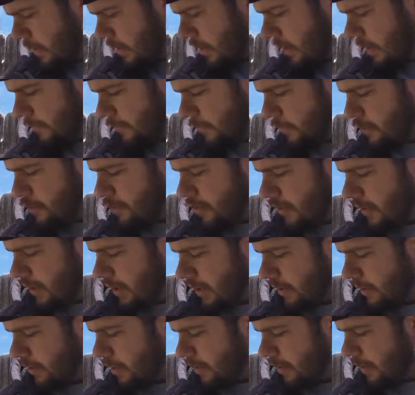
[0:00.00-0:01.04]
if you're shooting
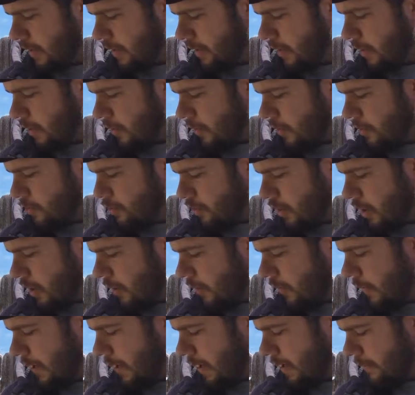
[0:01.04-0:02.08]
a little bit lower
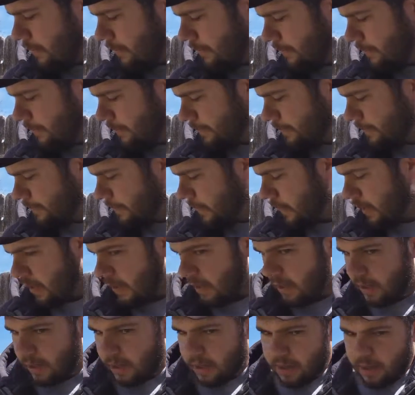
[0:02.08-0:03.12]
draw weight,
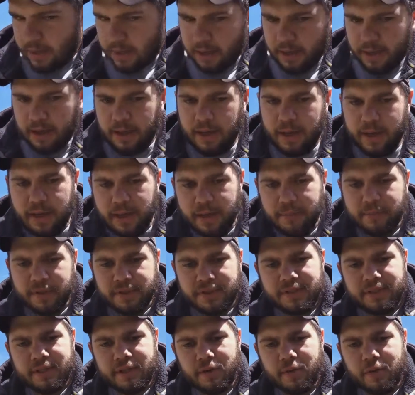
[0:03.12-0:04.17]

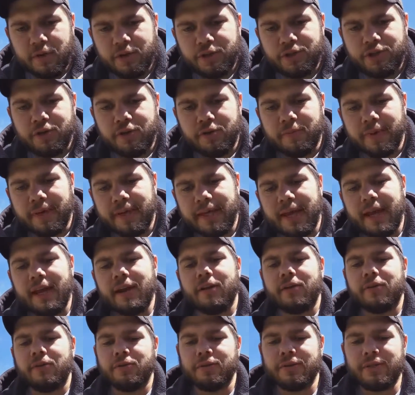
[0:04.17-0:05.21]
but still want to shoot a
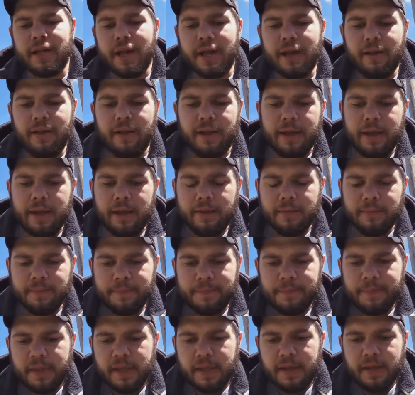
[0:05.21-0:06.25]
mechanical style head,
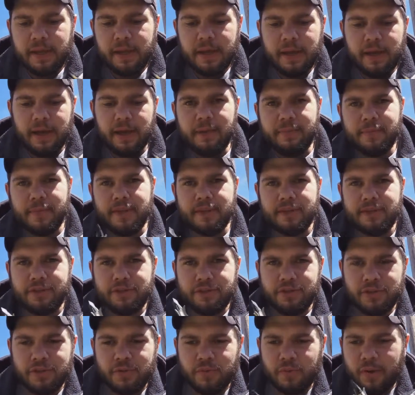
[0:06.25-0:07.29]
this is
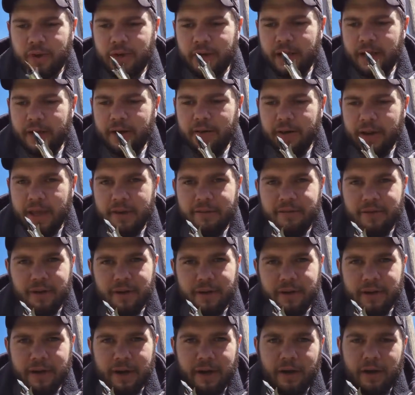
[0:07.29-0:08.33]
just one. I don't have it
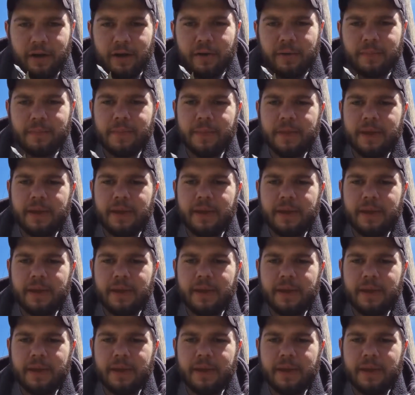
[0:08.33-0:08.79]
on an arrow,